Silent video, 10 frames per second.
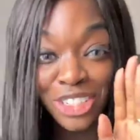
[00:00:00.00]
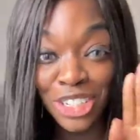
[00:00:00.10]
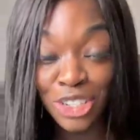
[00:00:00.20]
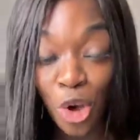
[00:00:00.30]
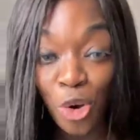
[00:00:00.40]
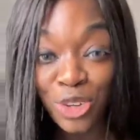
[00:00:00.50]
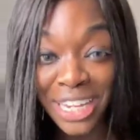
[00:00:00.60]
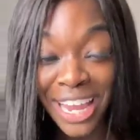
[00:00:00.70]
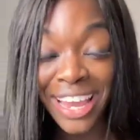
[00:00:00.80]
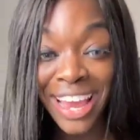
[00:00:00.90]
and she's
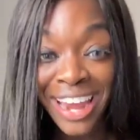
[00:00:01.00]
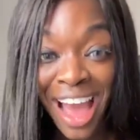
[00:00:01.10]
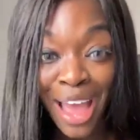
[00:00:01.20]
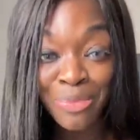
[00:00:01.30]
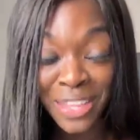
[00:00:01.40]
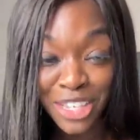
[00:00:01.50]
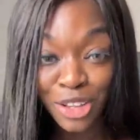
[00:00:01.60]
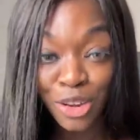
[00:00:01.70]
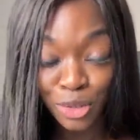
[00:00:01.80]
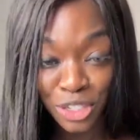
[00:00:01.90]
holding it and I'm this
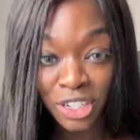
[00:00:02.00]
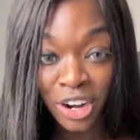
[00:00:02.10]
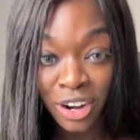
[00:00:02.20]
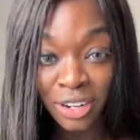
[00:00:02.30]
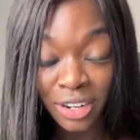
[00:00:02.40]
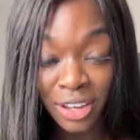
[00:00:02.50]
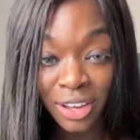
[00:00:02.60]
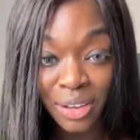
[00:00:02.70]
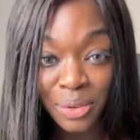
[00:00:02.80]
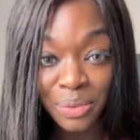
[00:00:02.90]
close to her,
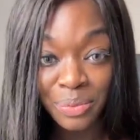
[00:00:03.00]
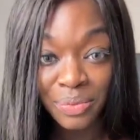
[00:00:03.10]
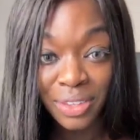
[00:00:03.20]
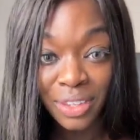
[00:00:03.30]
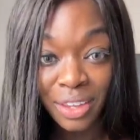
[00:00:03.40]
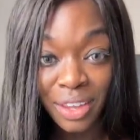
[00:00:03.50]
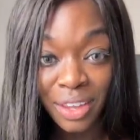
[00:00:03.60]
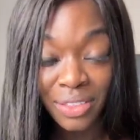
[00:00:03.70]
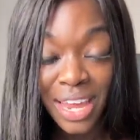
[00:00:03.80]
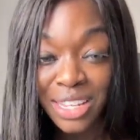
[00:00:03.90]

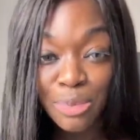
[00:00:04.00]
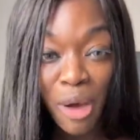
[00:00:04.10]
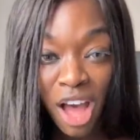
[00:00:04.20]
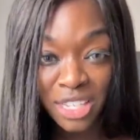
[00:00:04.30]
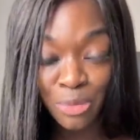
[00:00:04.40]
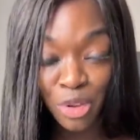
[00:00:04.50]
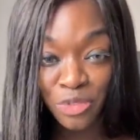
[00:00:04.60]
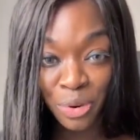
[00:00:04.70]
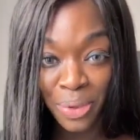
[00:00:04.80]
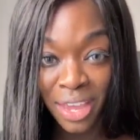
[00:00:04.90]
then it's possible
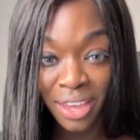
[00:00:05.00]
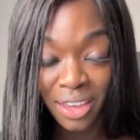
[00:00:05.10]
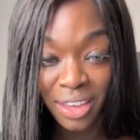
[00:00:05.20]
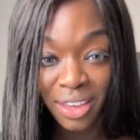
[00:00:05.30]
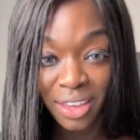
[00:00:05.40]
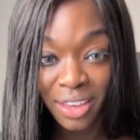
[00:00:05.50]
for me.